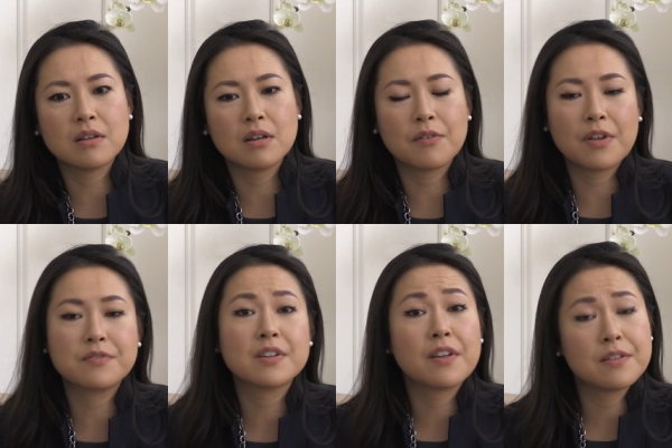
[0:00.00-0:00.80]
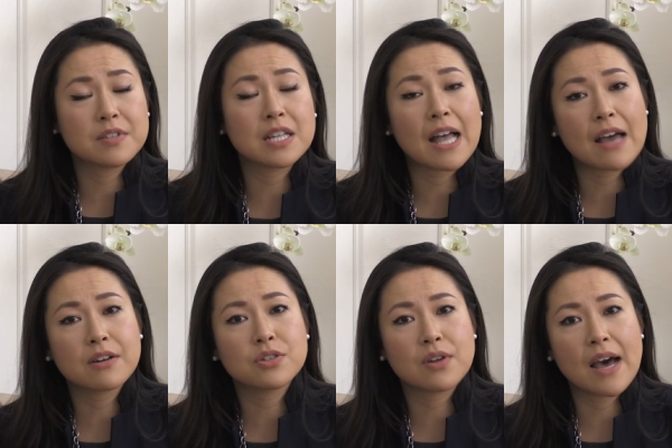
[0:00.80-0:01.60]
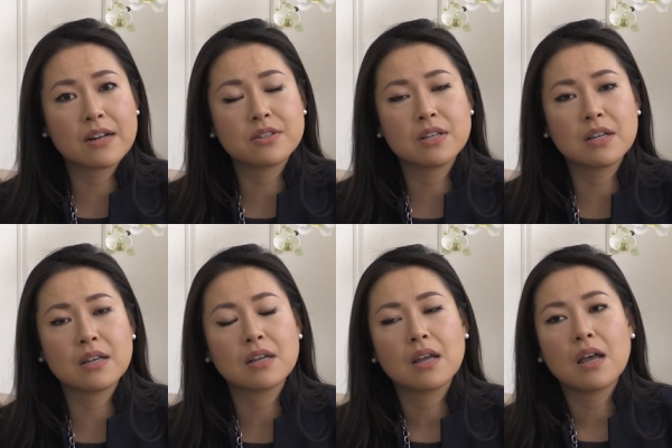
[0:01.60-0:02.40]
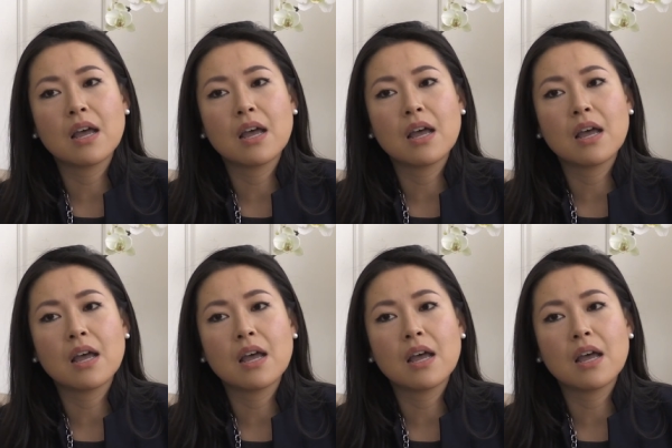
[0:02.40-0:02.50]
it's the latter strategy.